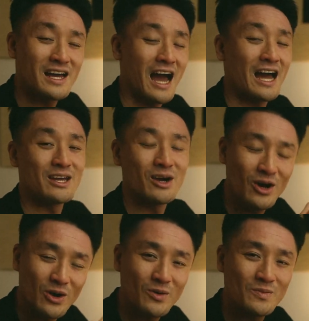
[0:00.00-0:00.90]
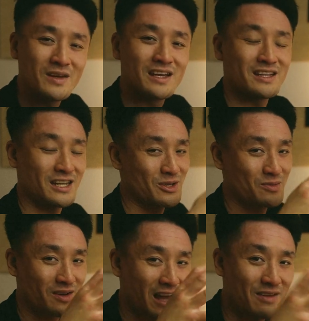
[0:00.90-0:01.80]
I hope that you
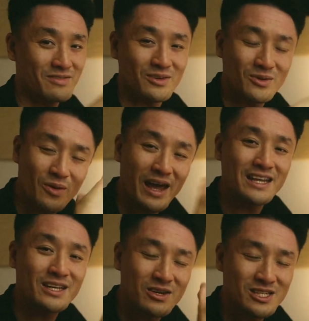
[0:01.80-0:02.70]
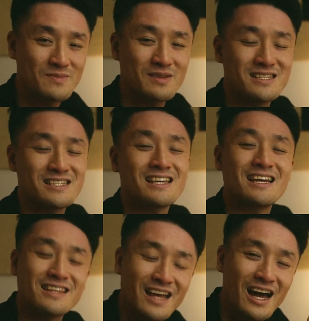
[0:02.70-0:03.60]
will have great Christmas
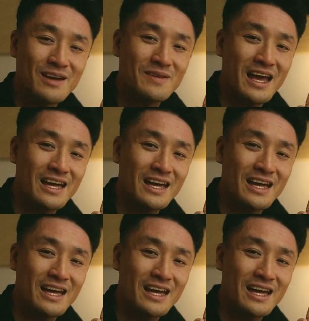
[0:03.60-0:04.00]
time,